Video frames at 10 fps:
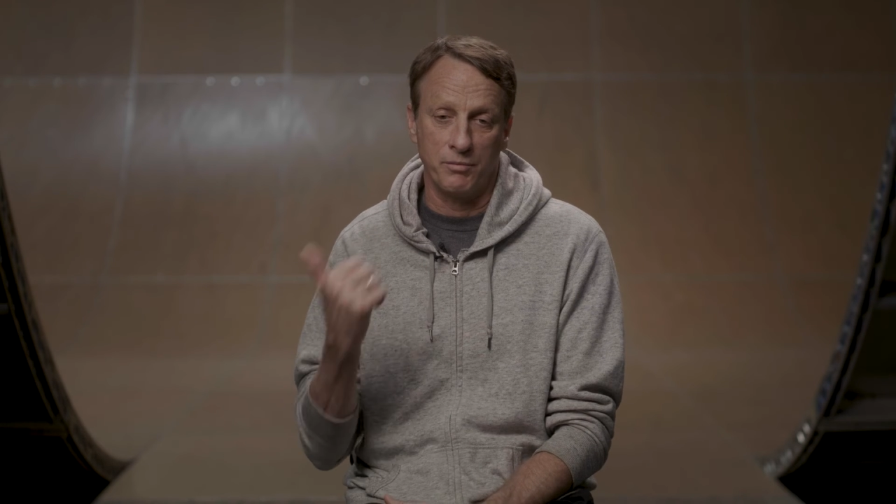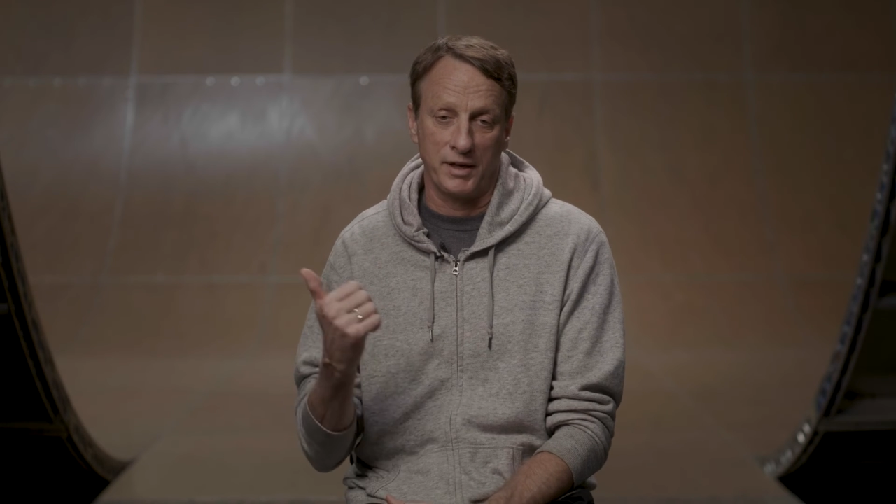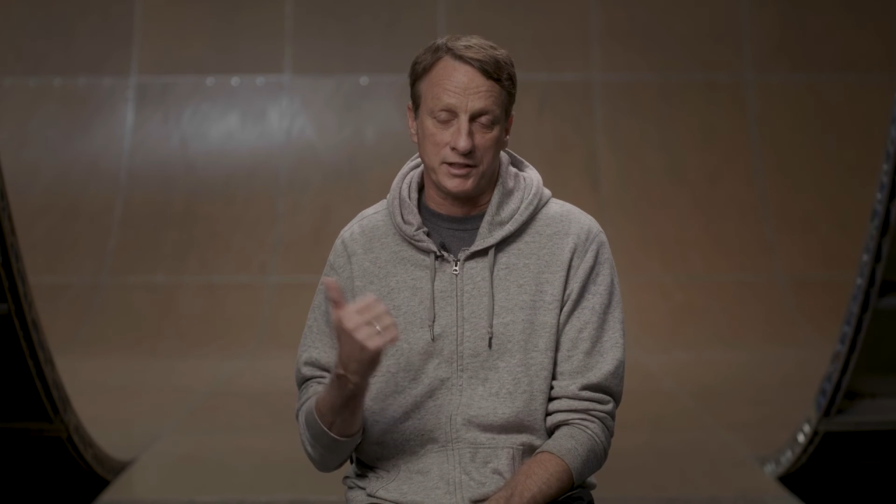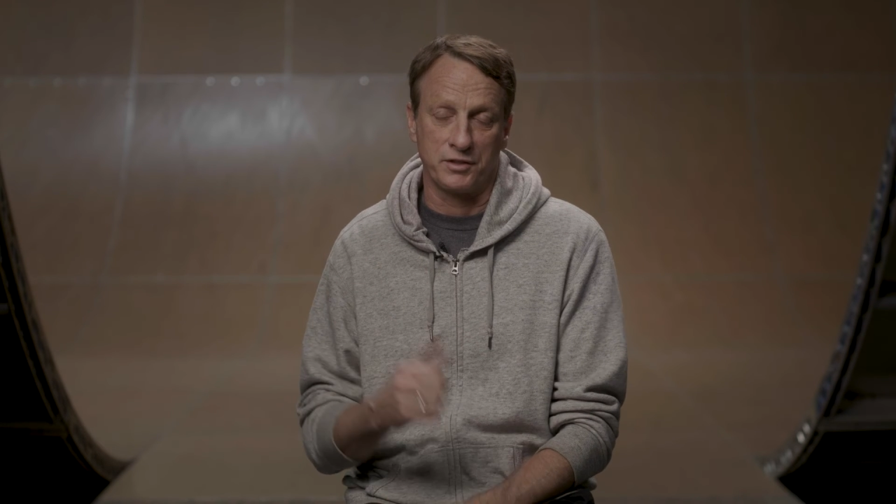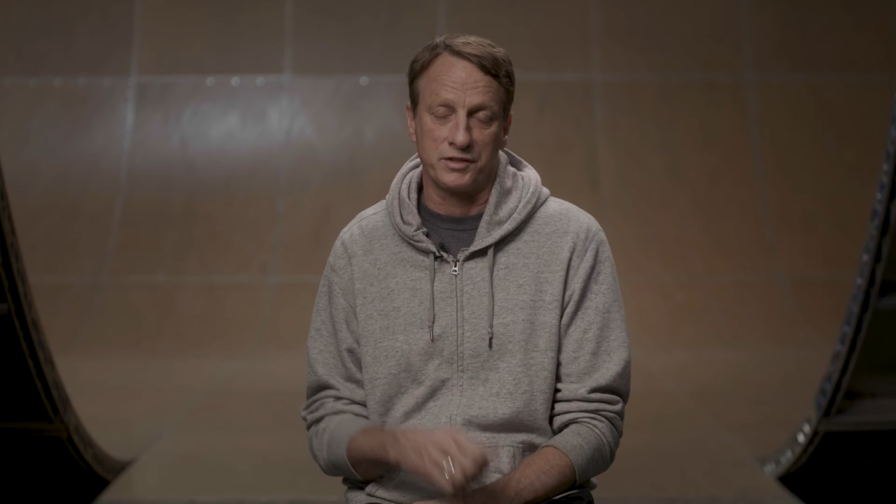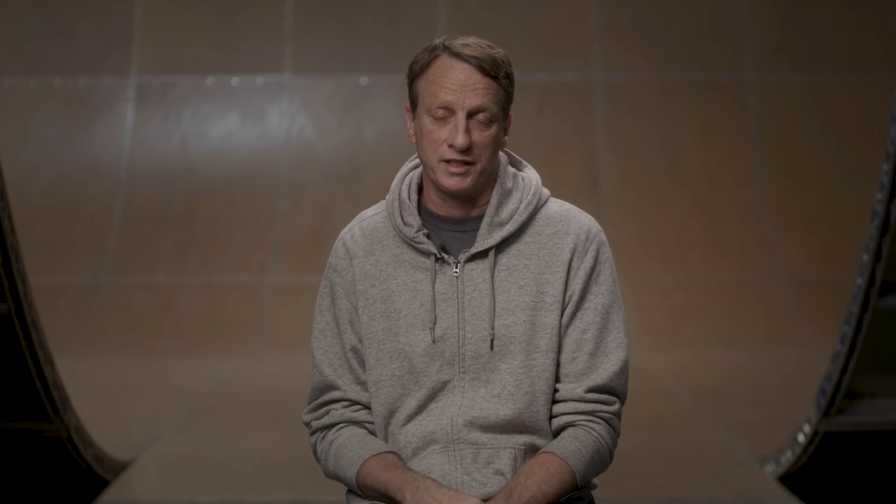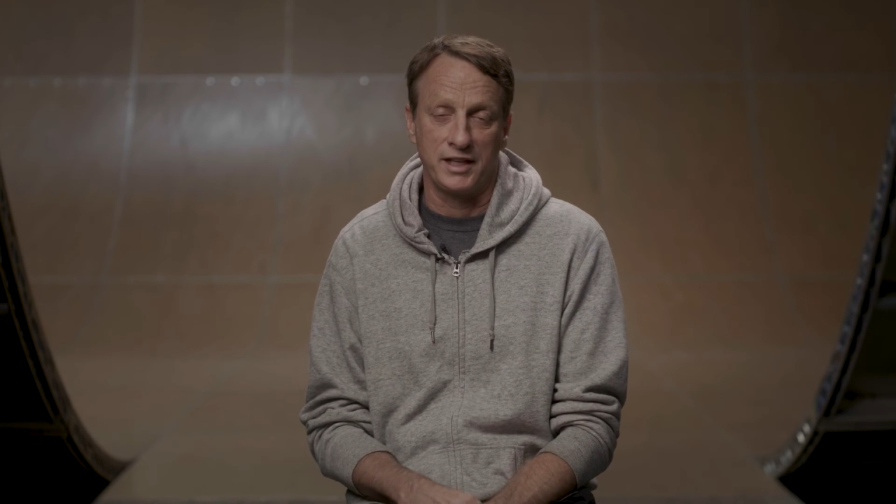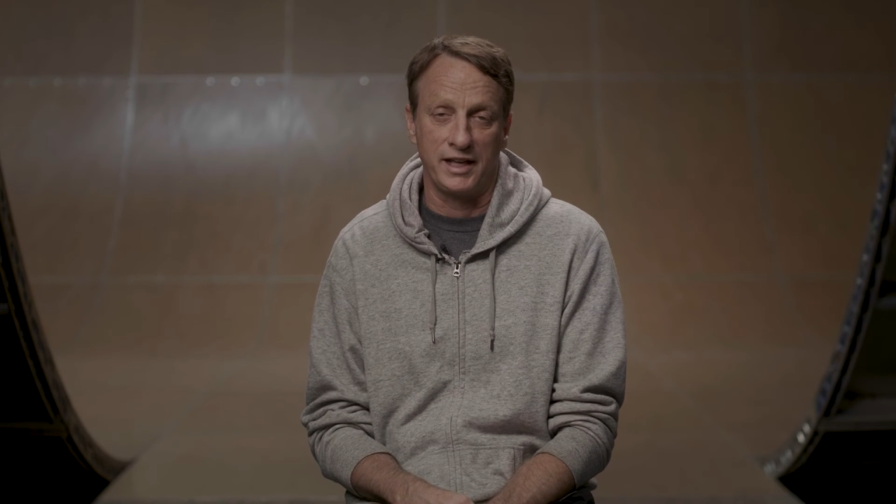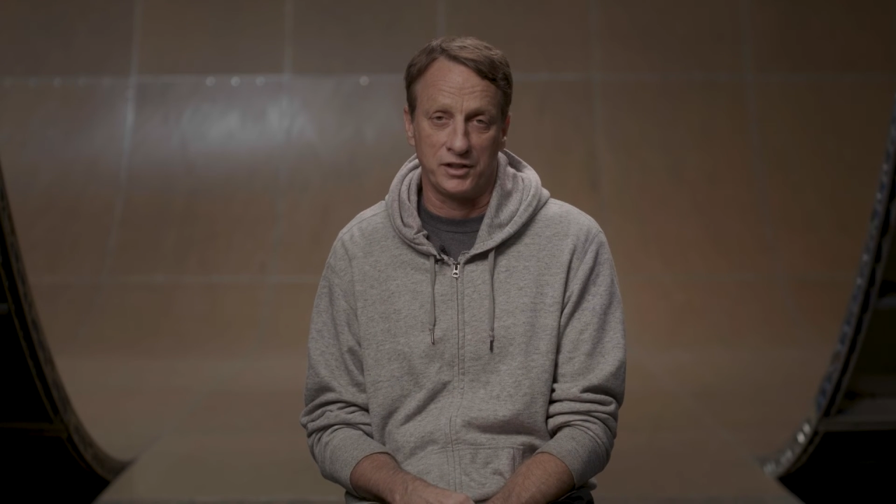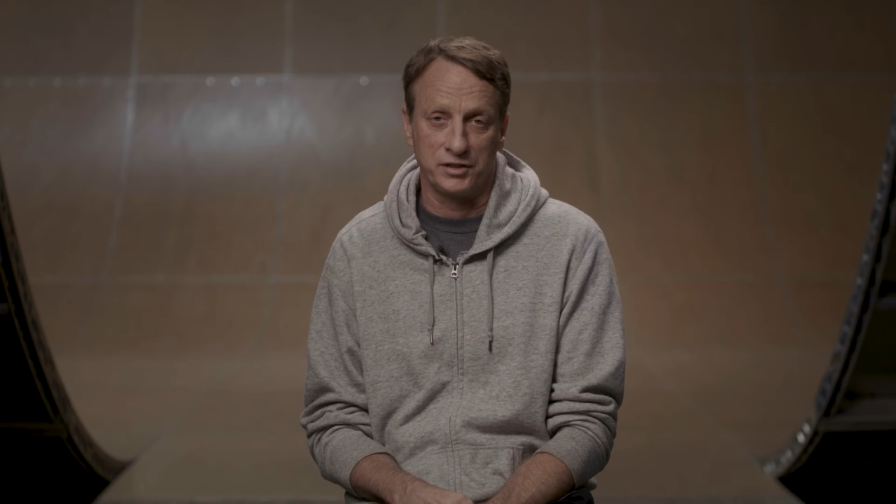Mexico
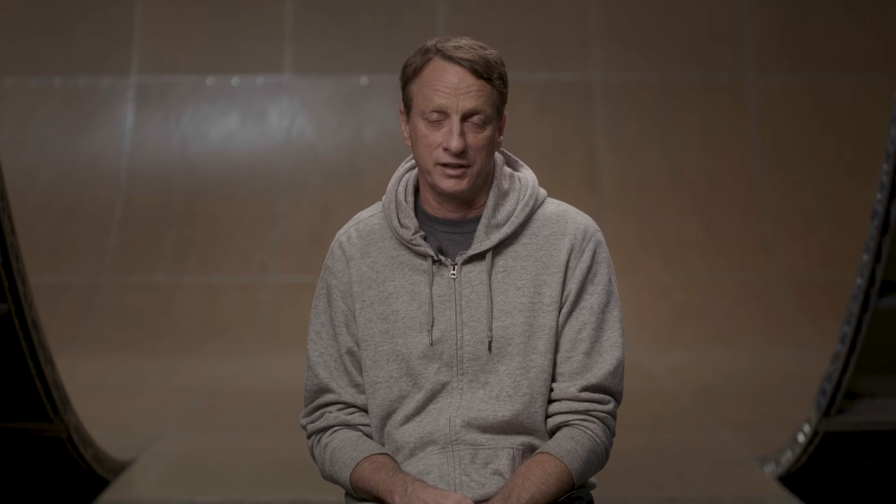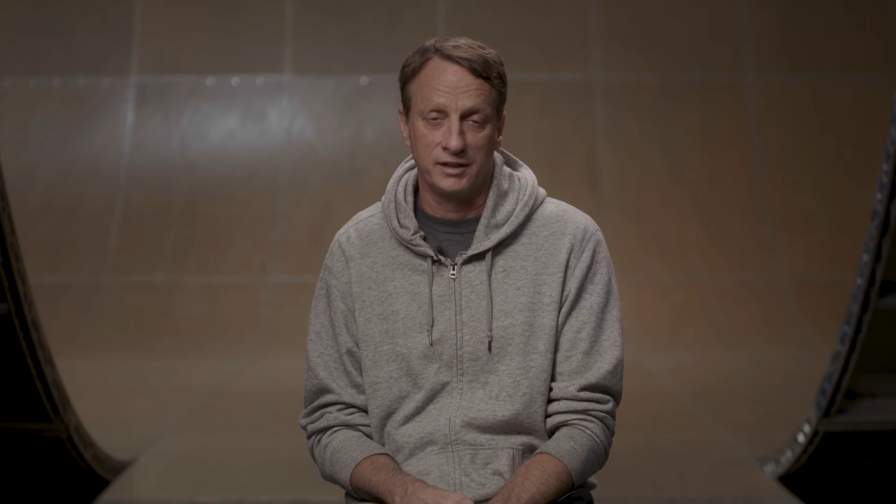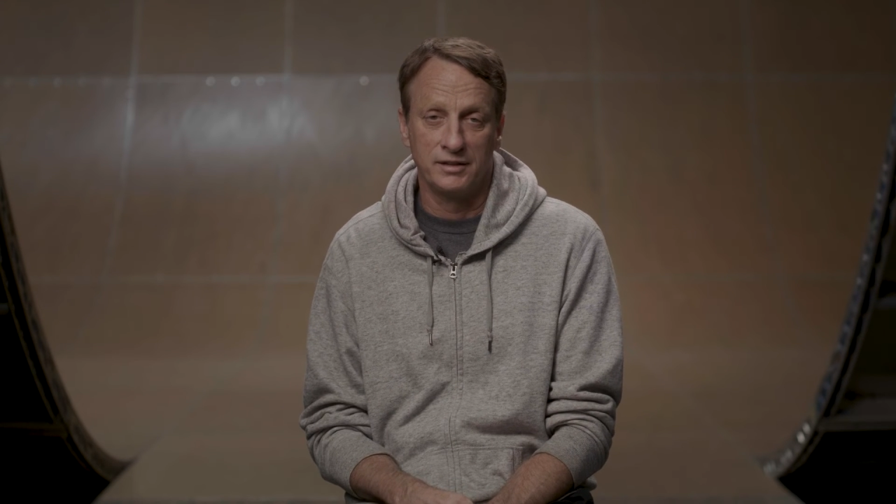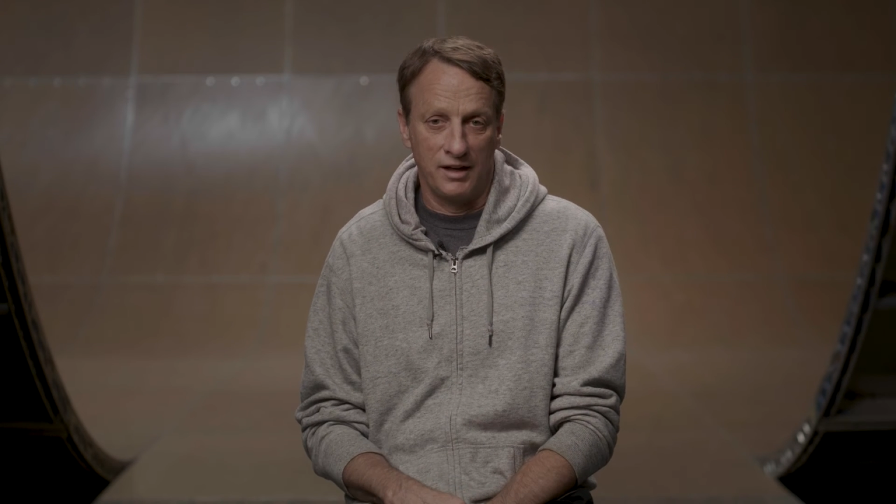City actually.